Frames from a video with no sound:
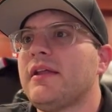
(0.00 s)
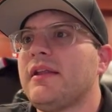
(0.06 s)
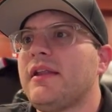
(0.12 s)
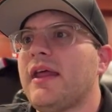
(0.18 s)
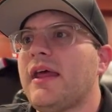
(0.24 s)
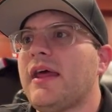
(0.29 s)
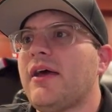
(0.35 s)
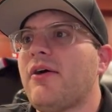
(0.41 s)

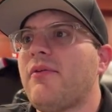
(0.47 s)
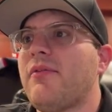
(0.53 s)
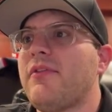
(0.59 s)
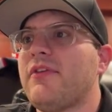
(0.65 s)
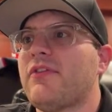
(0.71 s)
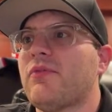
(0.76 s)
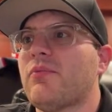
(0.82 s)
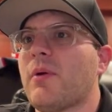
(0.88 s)
Now,
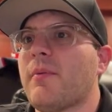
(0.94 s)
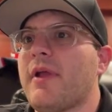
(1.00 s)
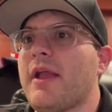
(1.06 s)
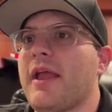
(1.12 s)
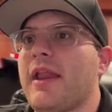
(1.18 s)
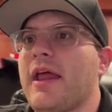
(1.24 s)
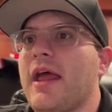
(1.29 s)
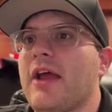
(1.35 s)
this is where we
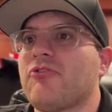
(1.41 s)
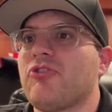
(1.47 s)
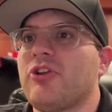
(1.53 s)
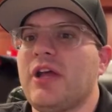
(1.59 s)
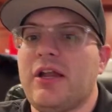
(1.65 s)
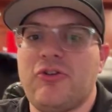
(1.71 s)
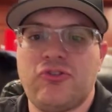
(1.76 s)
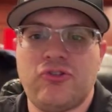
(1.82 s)
can
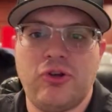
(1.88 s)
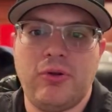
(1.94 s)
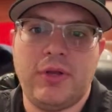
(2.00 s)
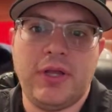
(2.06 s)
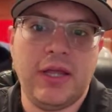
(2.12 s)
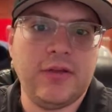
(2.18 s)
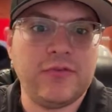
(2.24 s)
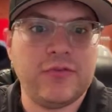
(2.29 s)
actually kind of
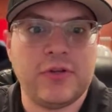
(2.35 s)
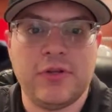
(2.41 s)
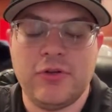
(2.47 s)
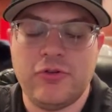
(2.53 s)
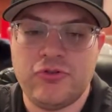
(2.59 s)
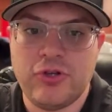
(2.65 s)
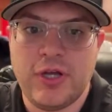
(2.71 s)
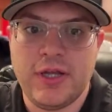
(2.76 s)
showcase the
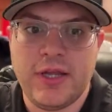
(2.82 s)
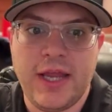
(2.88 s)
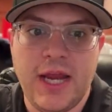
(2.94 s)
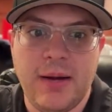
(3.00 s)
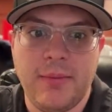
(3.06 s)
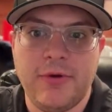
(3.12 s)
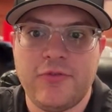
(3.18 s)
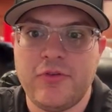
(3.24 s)
close-shot
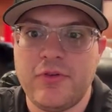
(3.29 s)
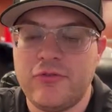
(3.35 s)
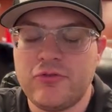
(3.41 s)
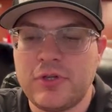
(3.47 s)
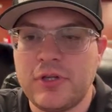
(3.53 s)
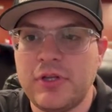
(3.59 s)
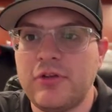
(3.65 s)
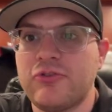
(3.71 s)
camera. So
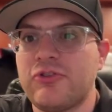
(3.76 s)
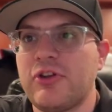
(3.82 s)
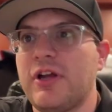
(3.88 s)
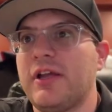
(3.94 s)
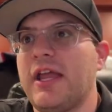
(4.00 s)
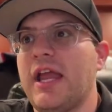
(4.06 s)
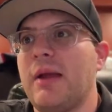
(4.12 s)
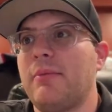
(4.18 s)
this
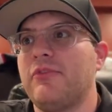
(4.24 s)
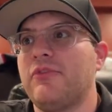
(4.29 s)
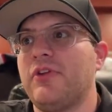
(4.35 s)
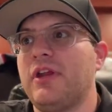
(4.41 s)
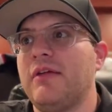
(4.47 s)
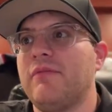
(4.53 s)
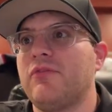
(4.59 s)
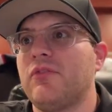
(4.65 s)
close-shot camera is
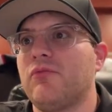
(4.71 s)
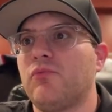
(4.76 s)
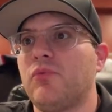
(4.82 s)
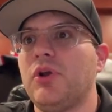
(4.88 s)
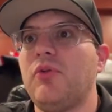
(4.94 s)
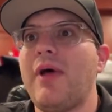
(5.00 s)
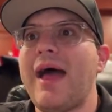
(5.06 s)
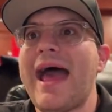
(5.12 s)
going to give us a
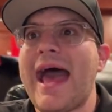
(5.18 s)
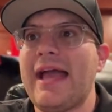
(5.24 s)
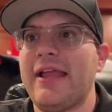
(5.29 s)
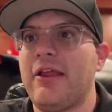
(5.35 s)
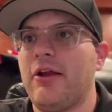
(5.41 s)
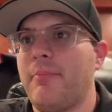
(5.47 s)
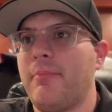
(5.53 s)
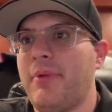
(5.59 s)
real
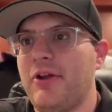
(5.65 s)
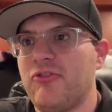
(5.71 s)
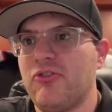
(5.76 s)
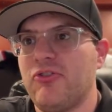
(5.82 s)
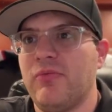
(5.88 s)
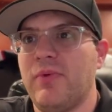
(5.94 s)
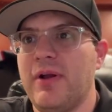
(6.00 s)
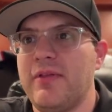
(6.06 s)
accurate
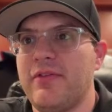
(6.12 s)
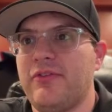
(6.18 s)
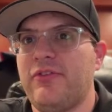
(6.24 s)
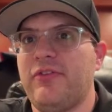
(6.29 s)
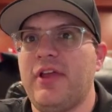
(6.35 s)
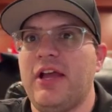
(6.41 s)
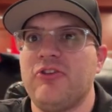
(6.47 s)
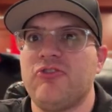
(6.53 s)
picture of where this
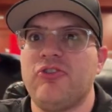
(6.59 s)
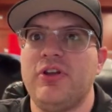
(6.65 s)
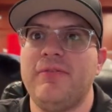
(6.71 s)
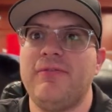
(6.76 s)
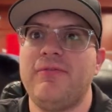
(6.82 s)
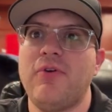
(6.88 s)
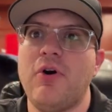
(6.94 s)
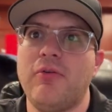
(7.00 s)
is actually
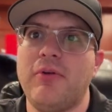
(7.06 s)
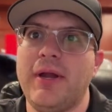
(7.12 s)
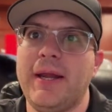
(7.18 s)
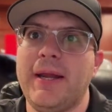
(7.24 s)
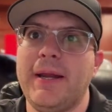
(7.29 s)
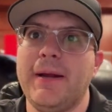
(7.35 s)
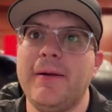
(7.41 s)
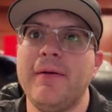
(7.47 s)
going to fall right
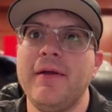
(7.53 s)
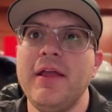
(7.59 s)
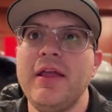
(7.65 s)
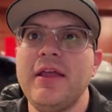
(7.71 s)
here.